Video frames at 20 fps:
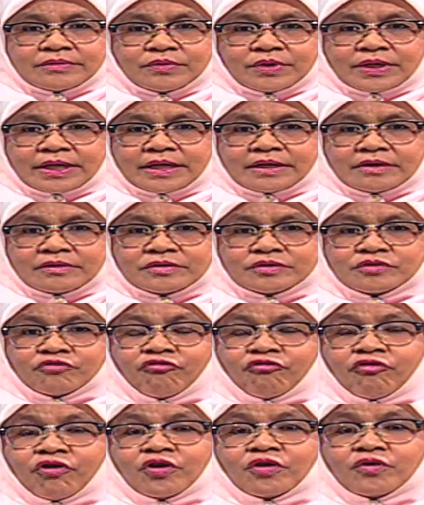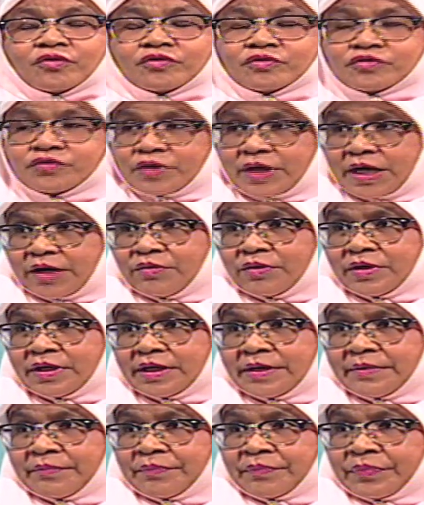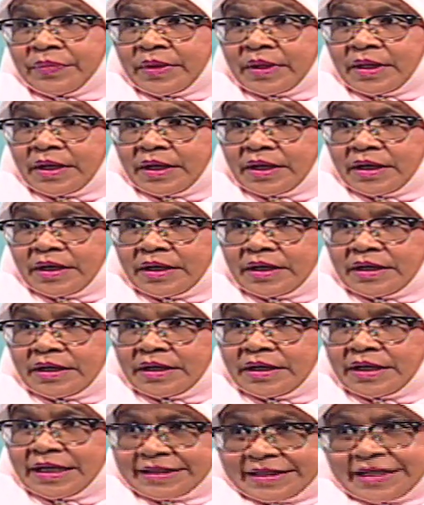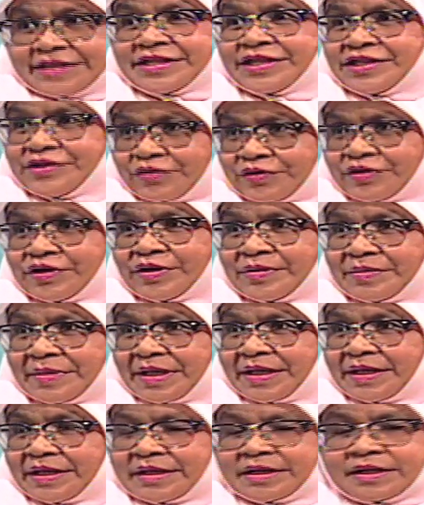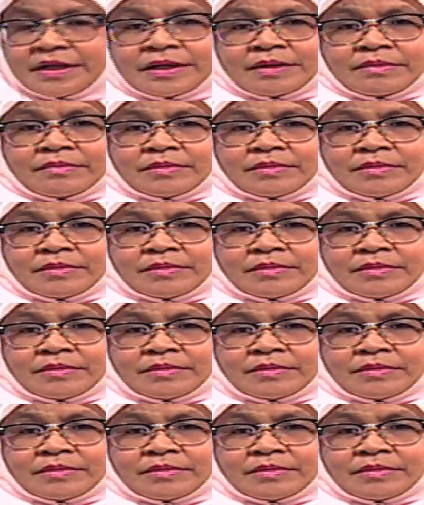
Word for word: we can also follow through our, uh, as I said, social media. Yes.